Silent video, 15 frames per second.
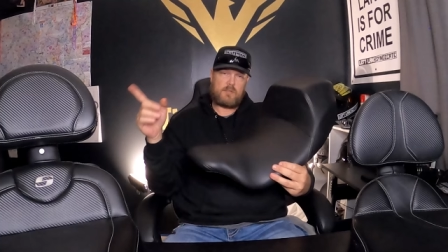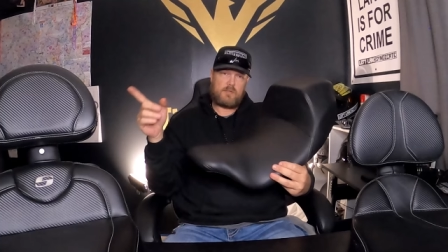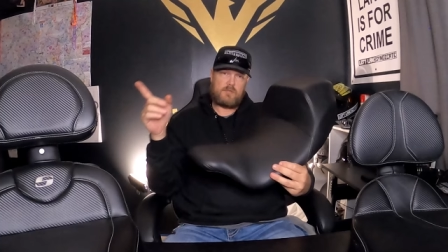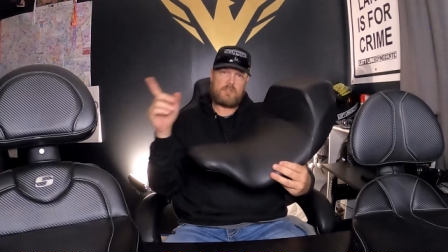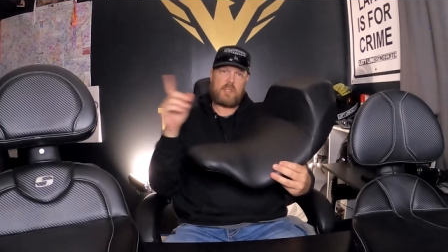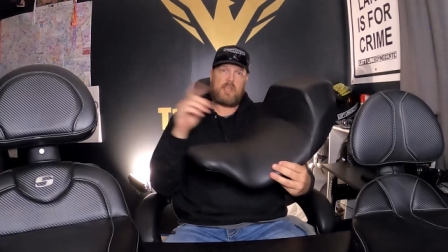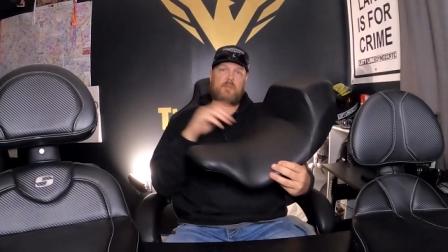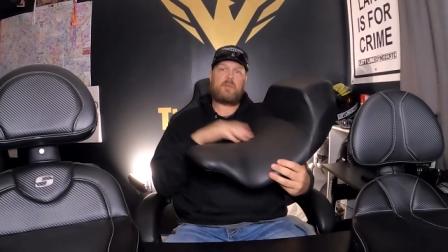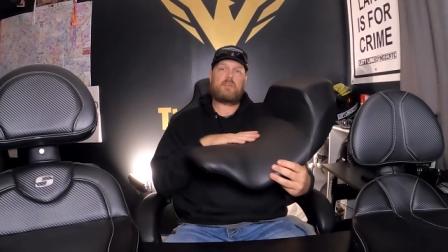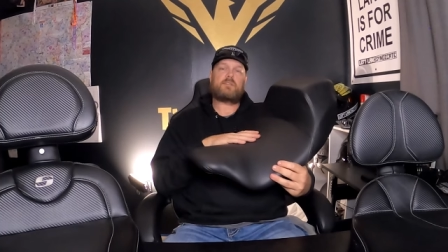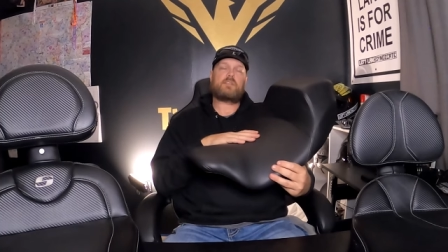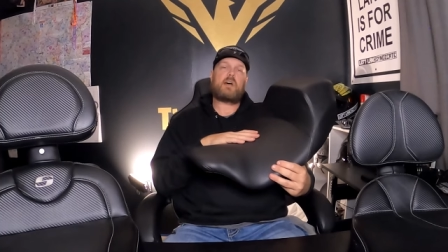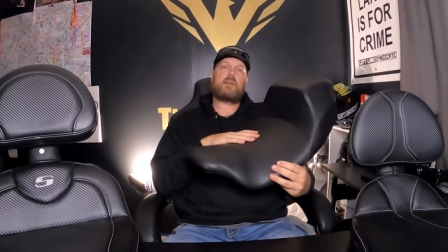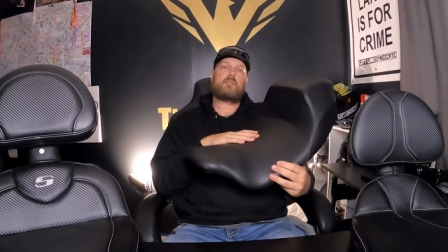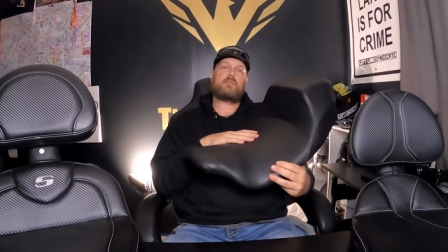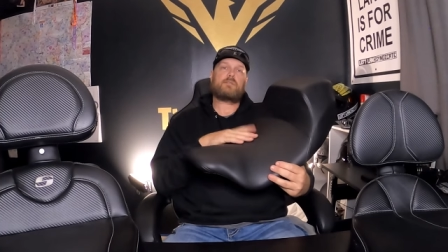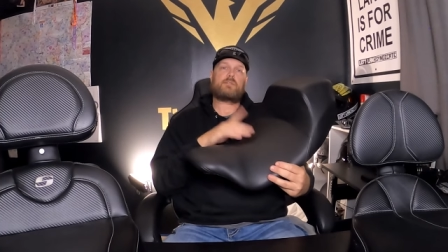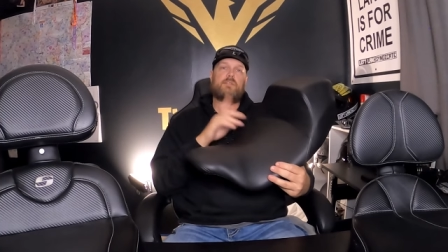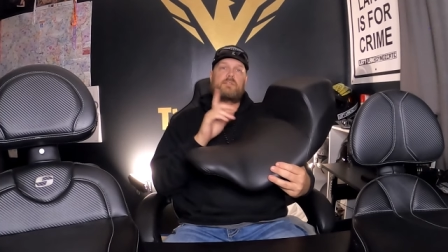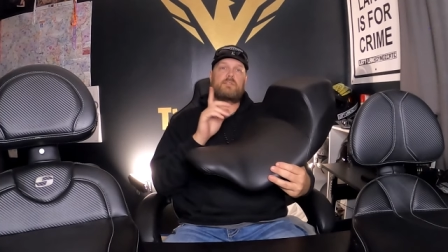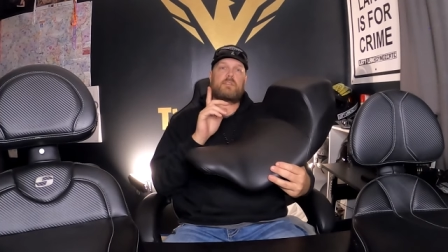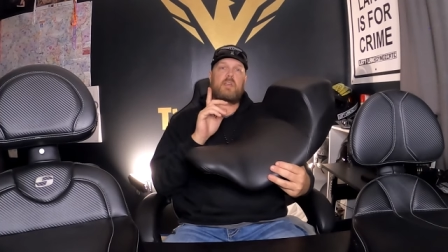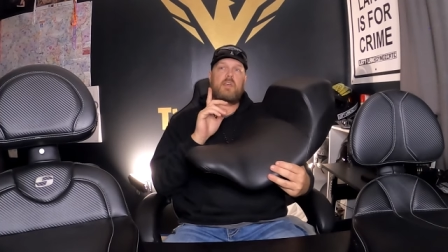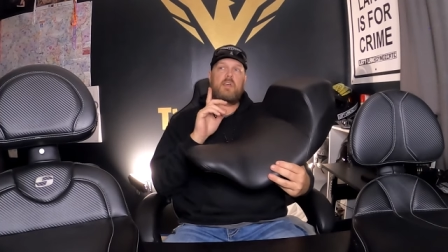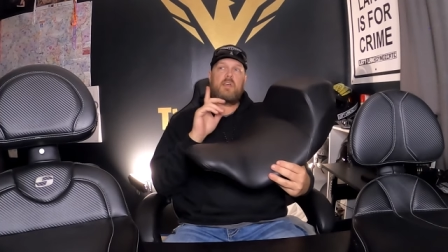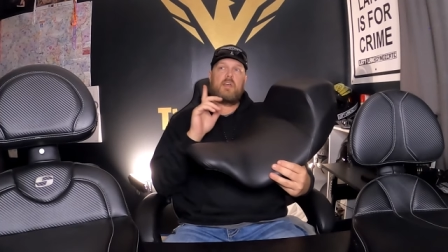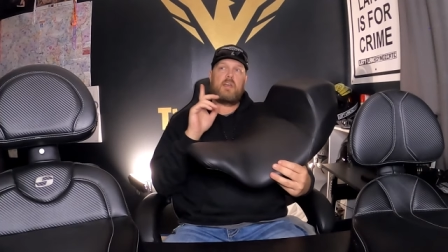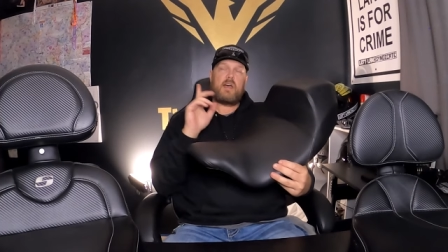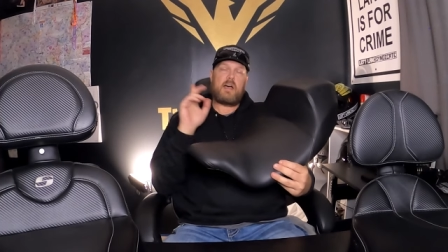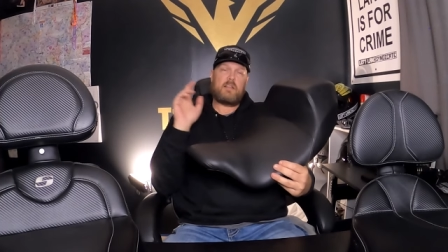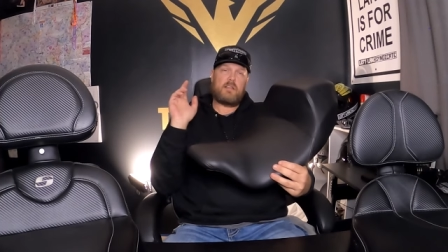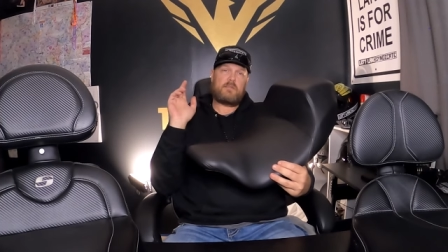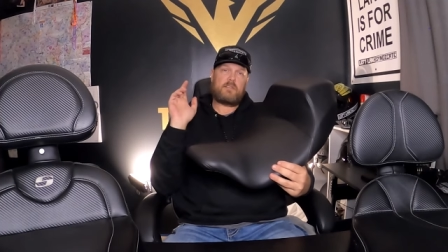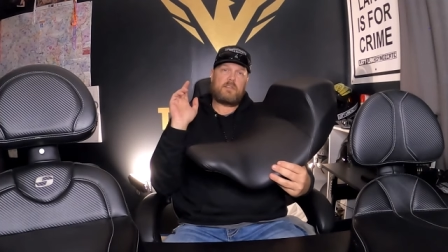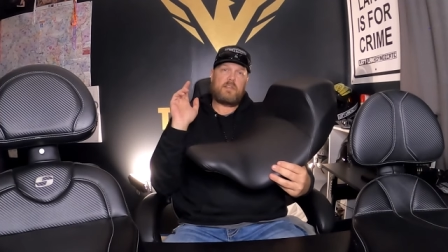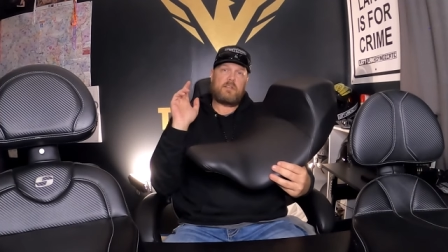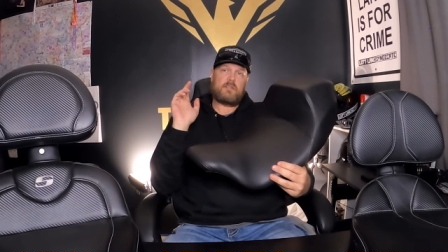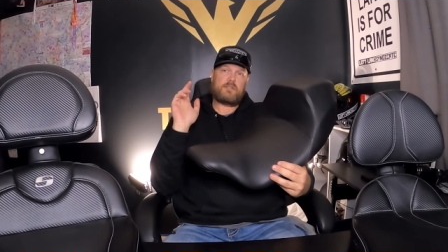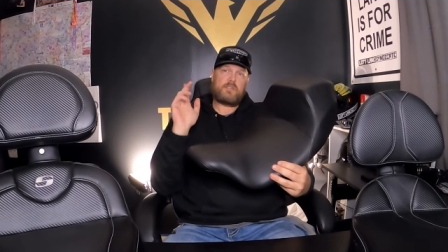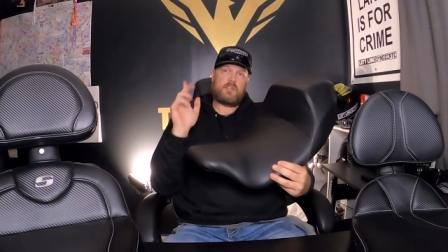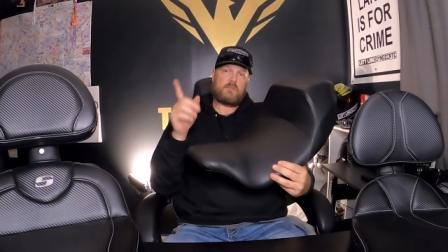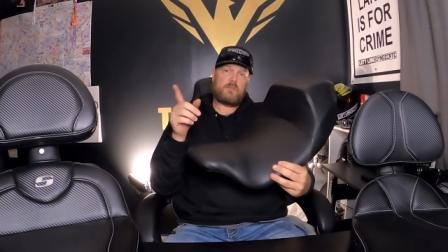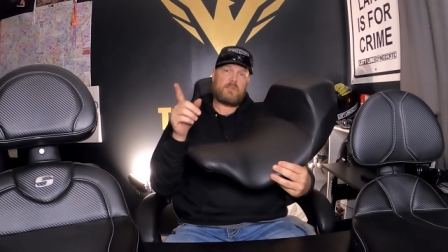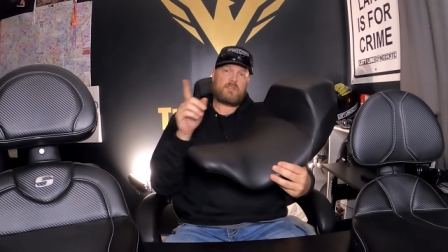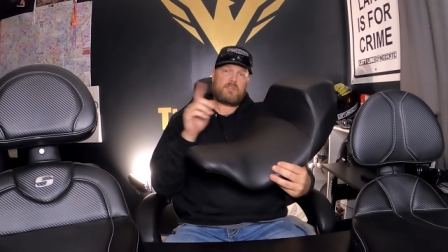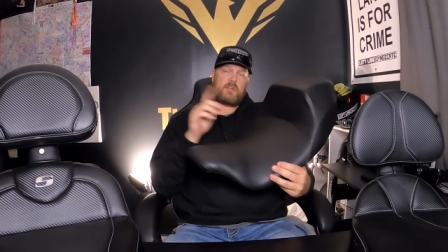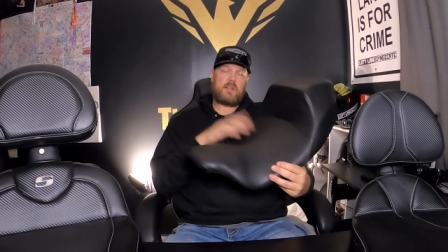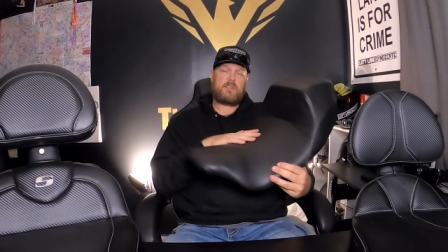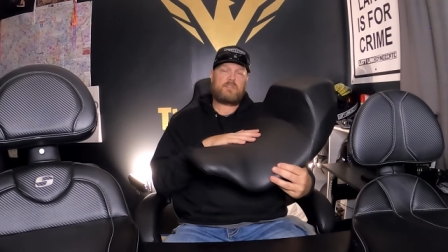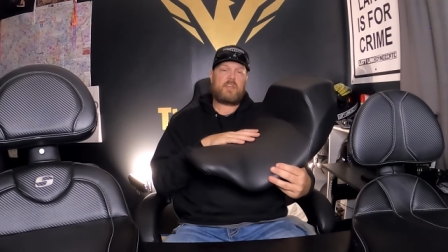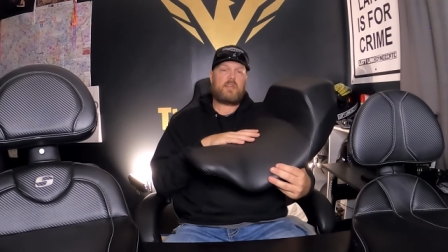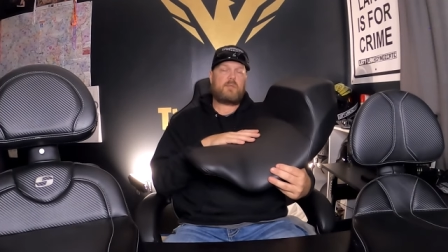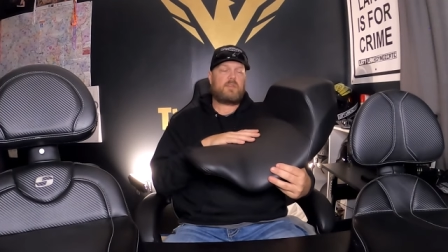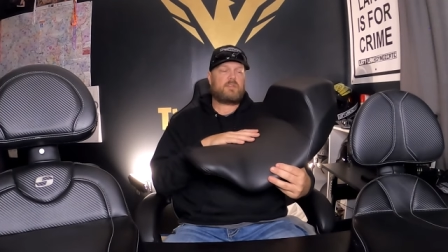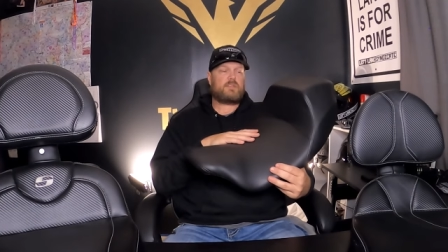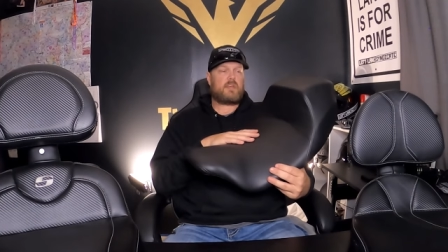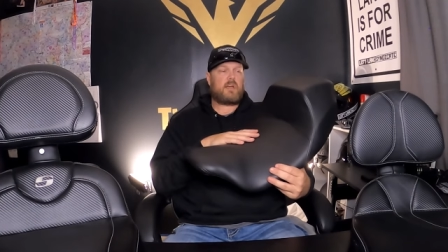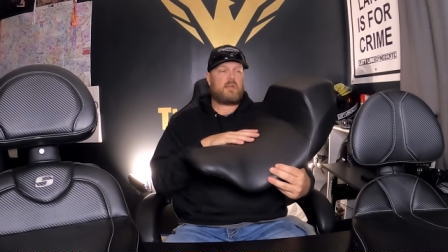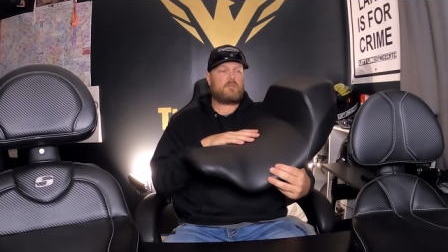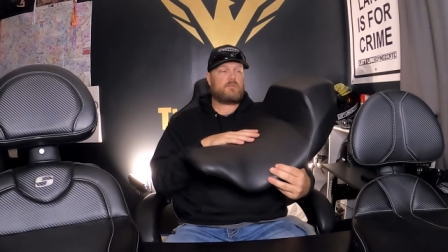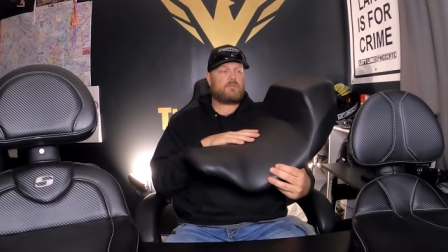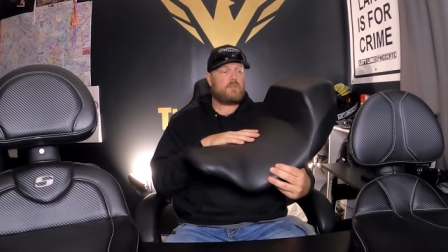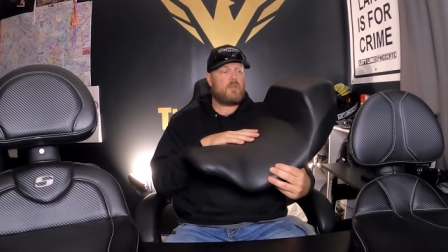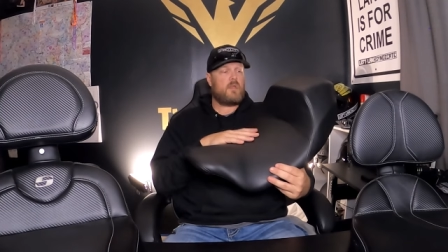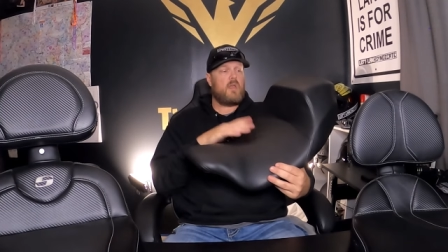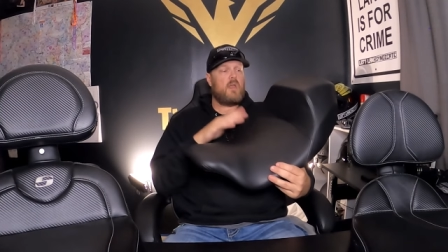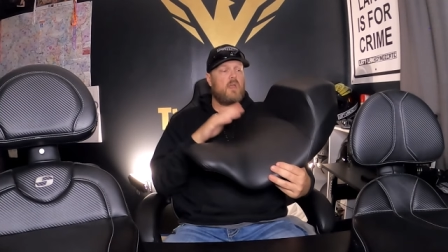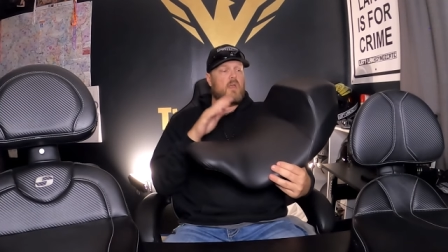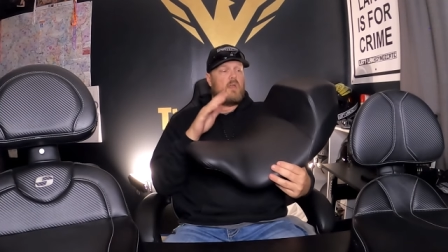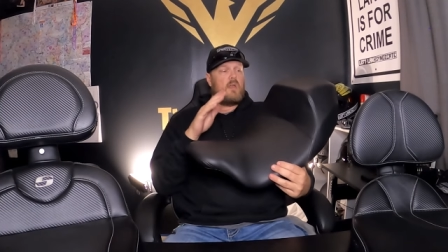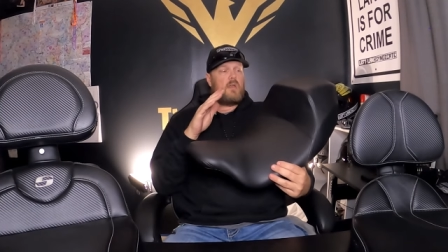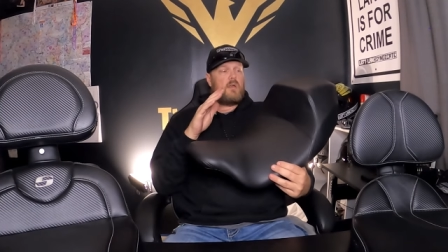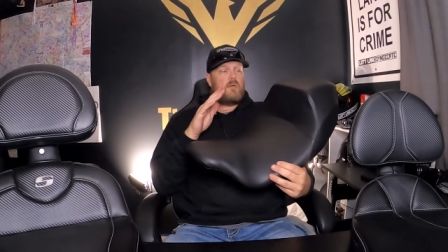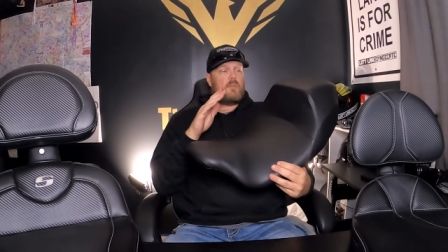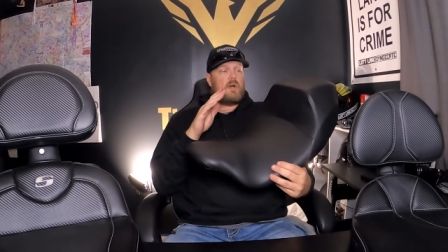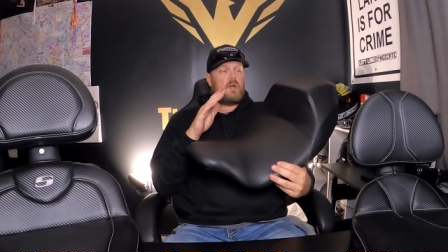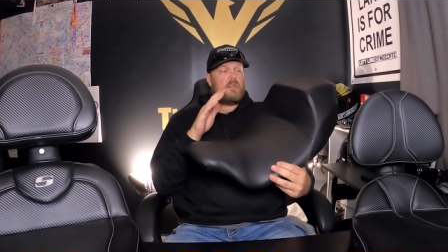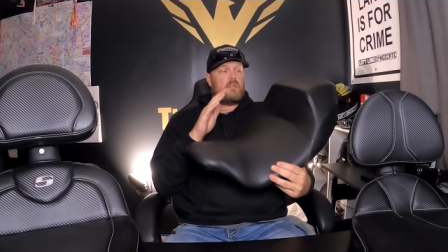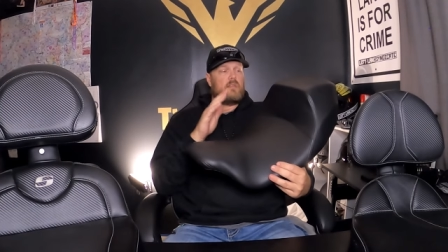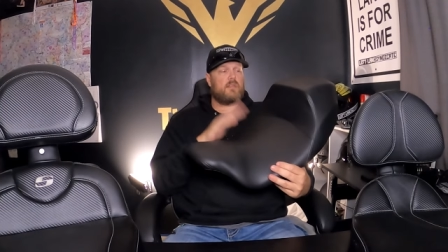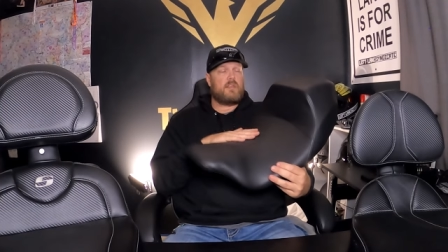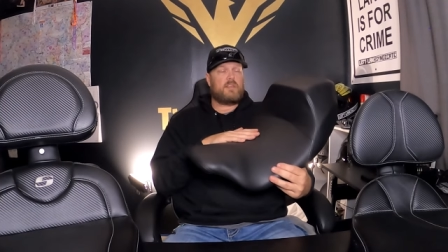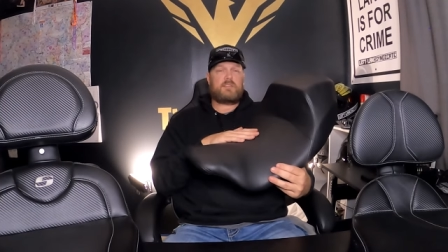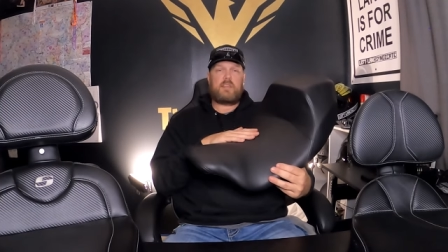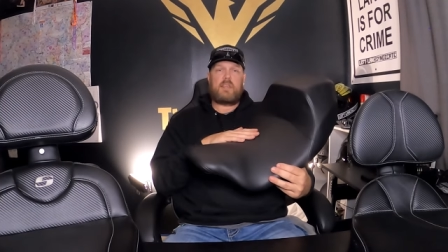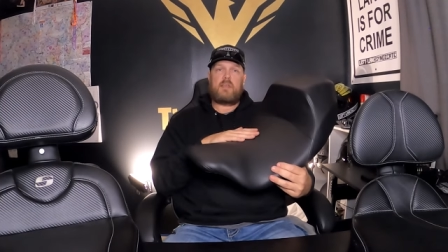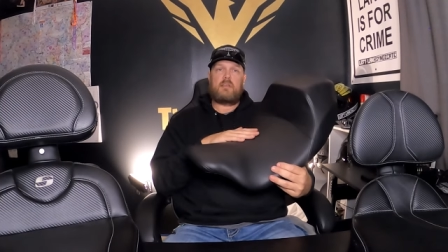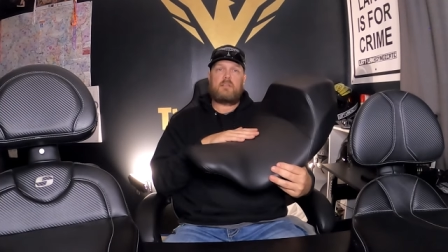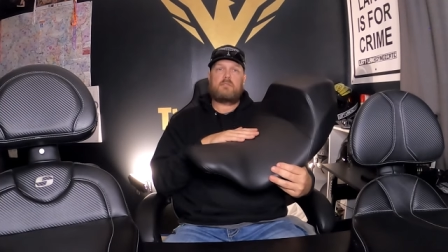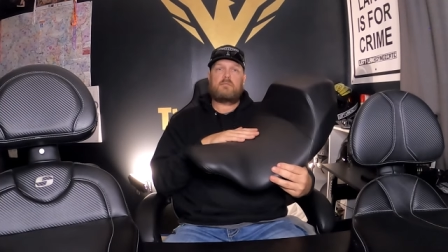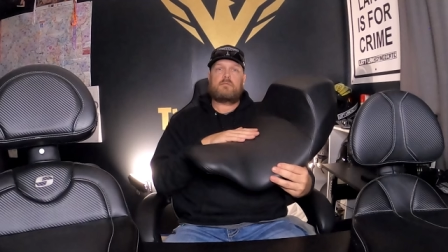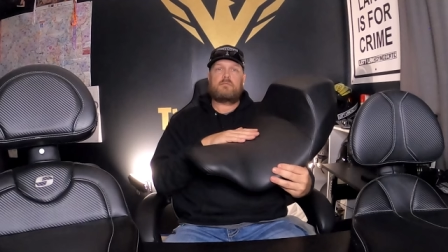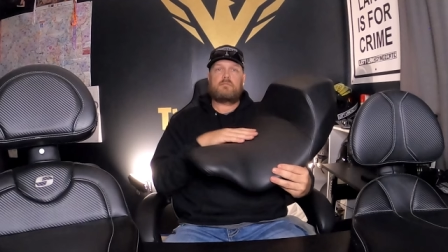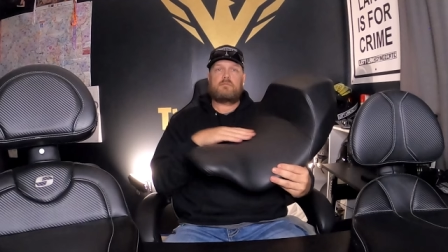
to JMP Cycles because I left the dealership, went straight to JMP Cycles. But this seat,